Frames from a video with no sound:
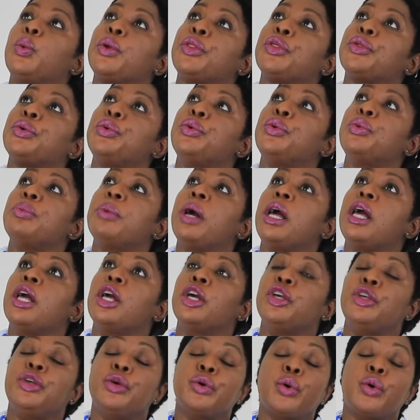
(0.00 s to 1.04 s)
with whom
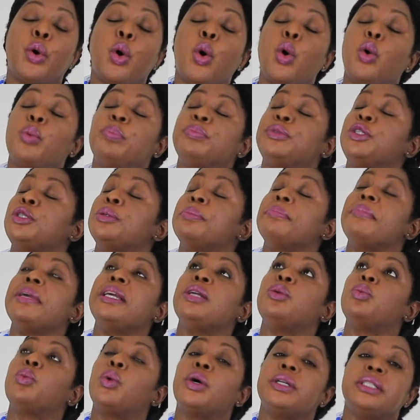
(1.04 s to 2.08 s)
you hope to
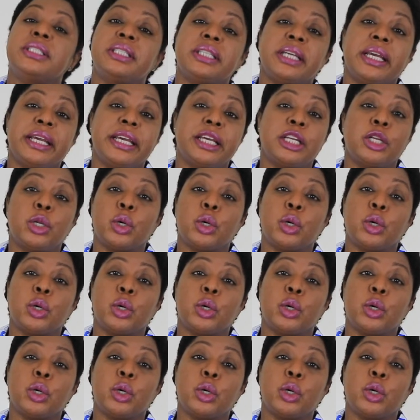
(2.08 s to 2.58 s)
meet one day and